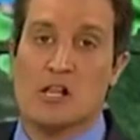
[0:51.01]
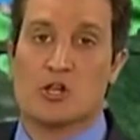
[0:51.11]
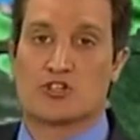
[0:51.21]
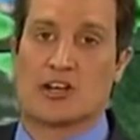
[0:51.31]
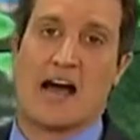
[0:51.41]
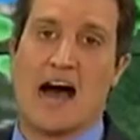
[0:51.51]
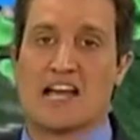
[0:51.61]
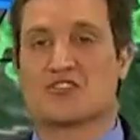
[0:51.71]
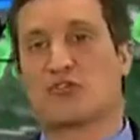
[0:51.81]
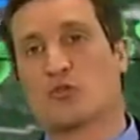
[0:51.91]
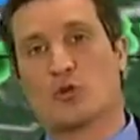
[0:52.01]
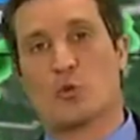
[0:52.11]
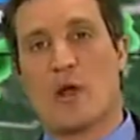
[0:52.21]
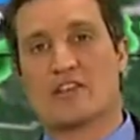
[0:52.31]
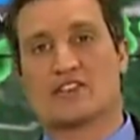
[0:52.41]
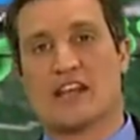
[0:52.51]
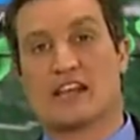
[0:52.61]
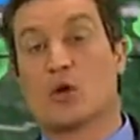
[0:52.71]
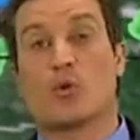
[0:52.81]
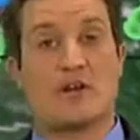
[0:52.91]
Looks like highs for your Wednesday,
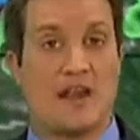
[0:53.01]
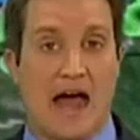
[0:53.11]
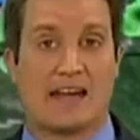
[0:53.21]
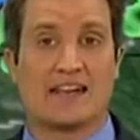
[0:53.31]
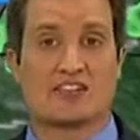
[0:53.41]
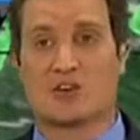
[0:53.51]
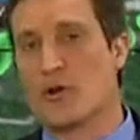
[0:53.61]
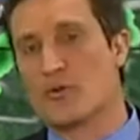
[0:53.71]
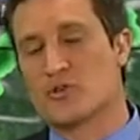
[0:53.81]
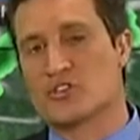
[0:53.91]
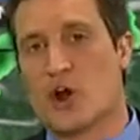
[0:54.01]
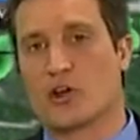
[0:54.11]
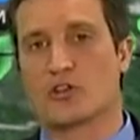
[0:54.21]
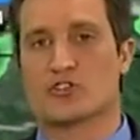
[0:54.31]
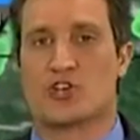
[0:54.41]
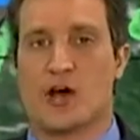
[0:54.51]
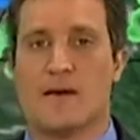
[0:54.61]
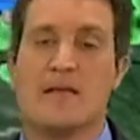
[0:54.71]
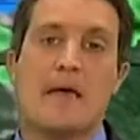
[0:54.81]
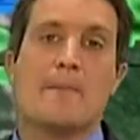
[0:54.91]
lower nineties. In Northwest Arkansas,
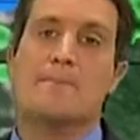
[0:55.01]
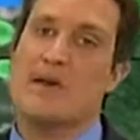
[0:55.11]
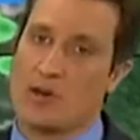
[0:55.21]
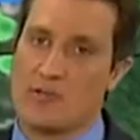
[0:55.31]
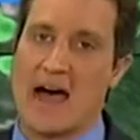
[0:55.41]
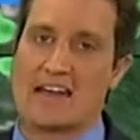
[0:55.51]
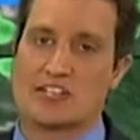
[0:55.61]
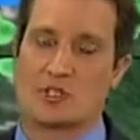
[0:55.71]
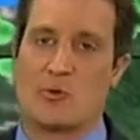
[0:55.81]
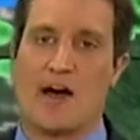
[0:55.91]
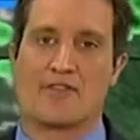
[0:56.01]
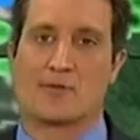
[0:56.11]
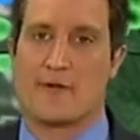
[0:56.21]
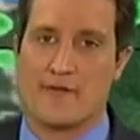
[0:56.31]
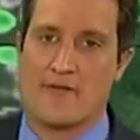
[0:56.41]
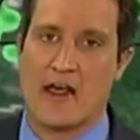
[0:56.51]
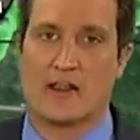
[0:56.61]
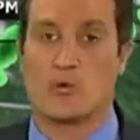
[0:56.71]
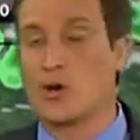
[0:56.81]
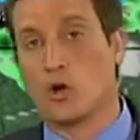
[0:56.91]
middle nineties throughout the River
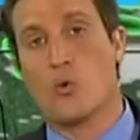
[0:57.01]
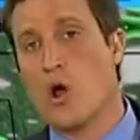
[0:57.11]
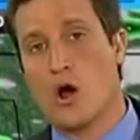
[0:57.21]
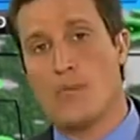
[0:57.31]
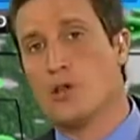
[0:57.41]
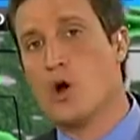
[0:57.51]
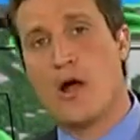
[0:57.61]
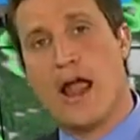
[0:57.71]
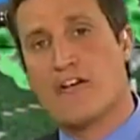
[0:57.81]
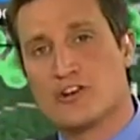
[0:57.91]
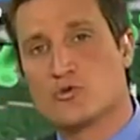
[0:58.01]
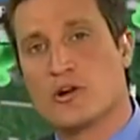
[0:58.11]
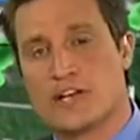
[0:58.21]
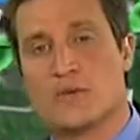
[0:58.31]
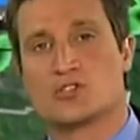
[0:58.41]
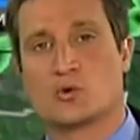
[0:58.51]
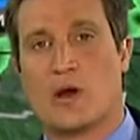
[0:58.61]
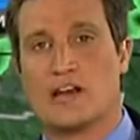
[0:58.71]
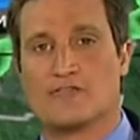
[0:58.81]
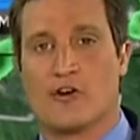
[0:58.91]
Valley. We are well below average when it comes to
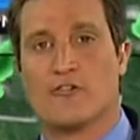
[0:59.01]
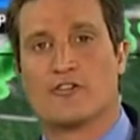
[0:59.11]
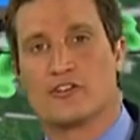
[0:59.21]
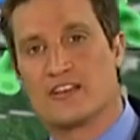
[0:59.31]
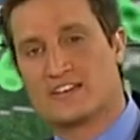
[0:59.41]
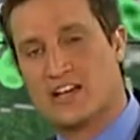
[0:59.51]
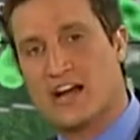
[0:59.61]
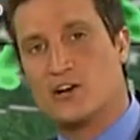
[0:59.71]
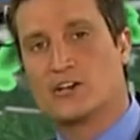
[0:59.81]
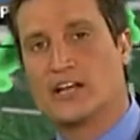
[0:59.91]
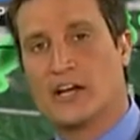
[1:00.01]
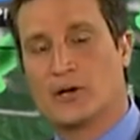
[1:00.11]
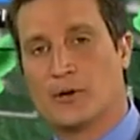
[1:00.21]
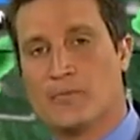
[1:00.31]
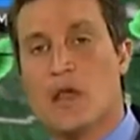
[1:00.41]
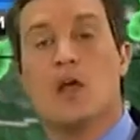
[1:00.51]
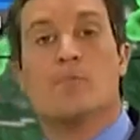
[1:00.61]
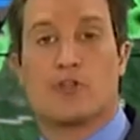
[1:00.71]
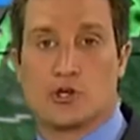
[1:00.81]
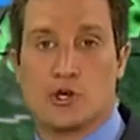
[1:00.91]
rainfall for the entire year,
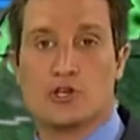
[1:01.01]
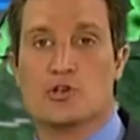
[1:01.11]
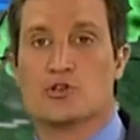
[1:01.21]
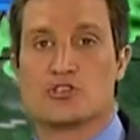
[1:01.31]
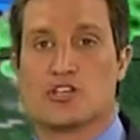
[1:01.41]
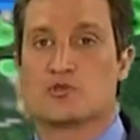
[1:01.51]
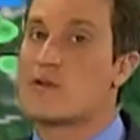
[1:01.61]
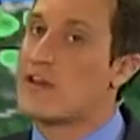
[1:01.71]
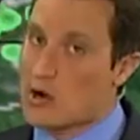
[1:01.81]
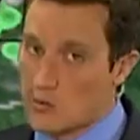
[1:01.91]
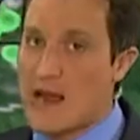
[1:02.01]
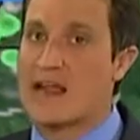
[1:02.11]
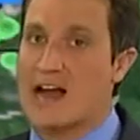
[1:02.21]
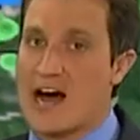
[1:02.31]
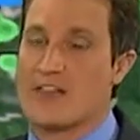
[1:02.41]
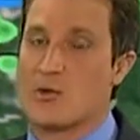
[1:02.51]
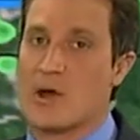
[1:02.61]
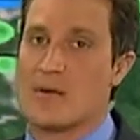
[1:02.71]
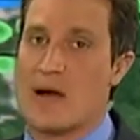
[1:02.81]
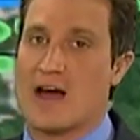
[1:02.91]
but the good news is we've got rain on the
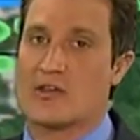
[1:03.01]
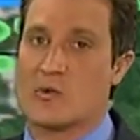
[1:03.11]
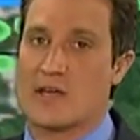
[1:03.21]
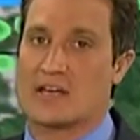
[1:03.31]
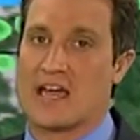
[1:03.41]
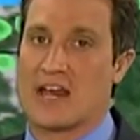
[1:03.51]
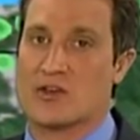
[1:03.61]
way by the weekend.